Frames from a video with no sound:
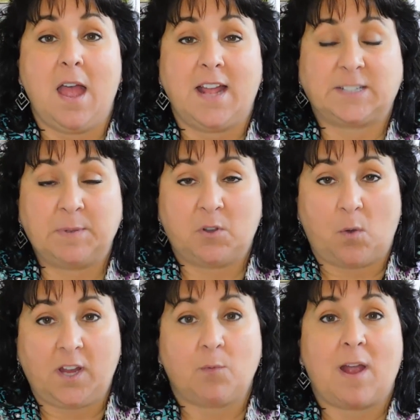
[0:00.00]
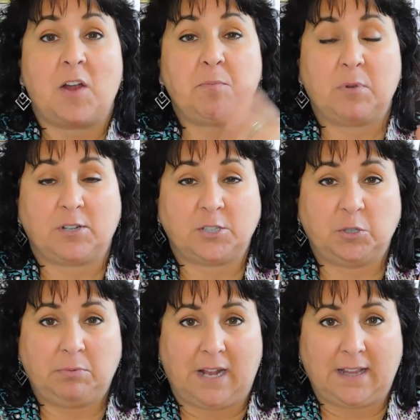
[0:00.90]
it's been going around
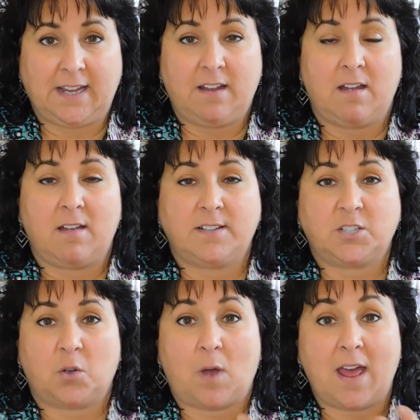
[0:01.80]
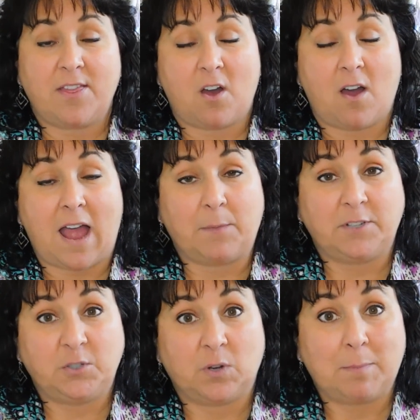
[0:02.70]
BookTube lately, so I thought I
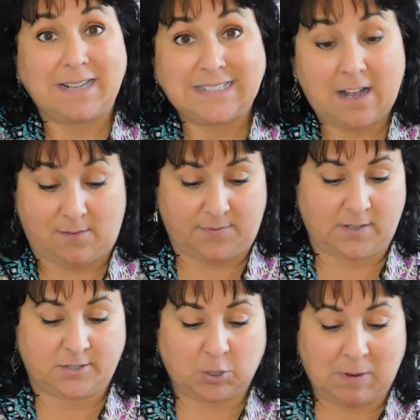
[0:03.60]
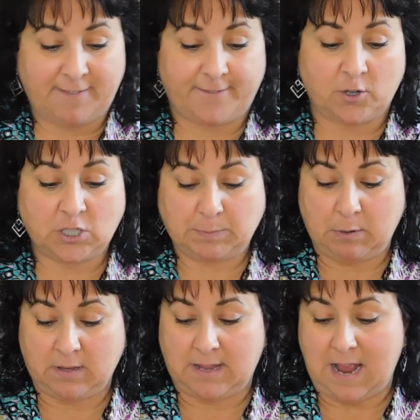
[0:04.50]
would do it myself. So my first
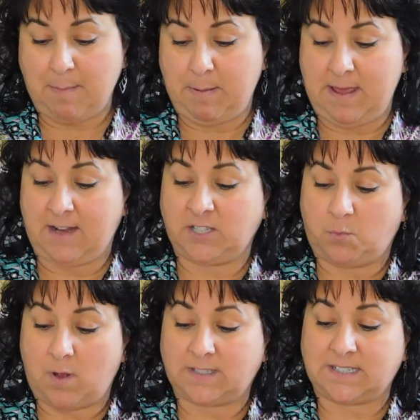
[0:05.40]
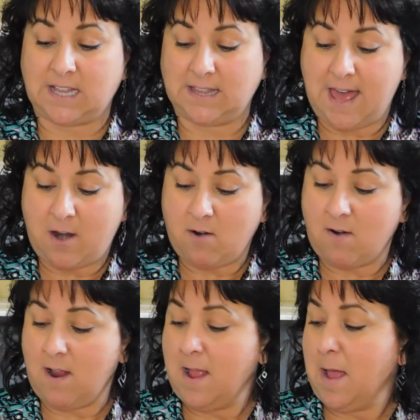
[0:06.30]
book that I picked was The
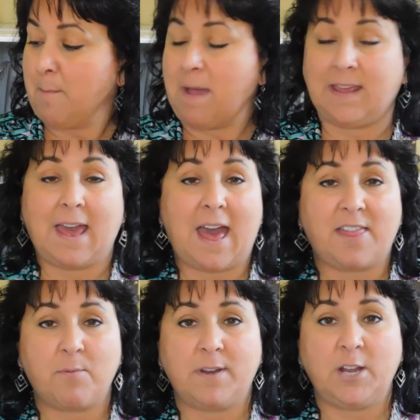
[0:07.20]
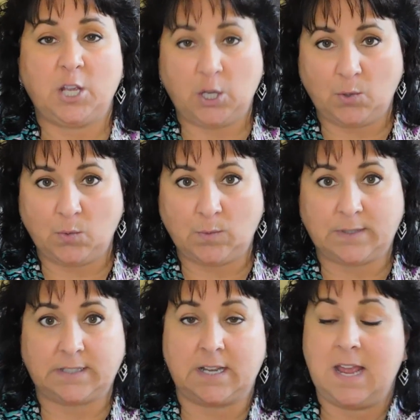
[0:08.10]
Letter by Kathryn
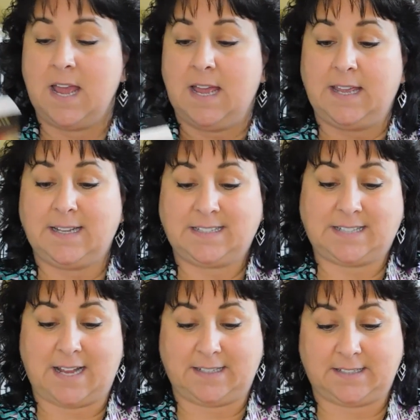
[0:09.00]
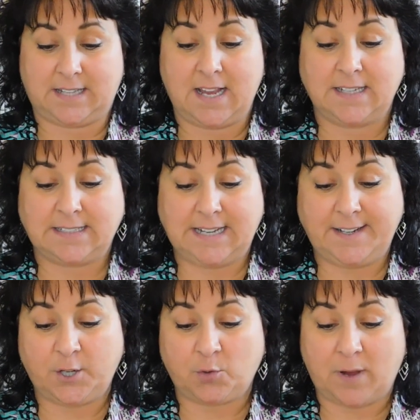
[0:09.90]
Hughes. It says,
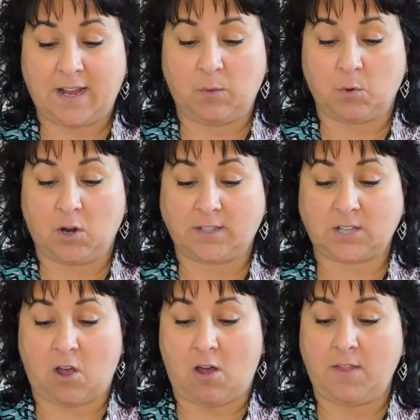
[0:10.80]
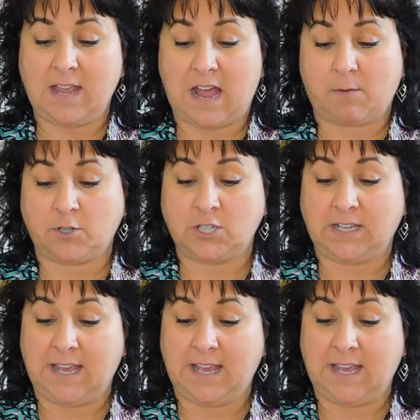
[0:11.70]
Tina Craig works all the hours she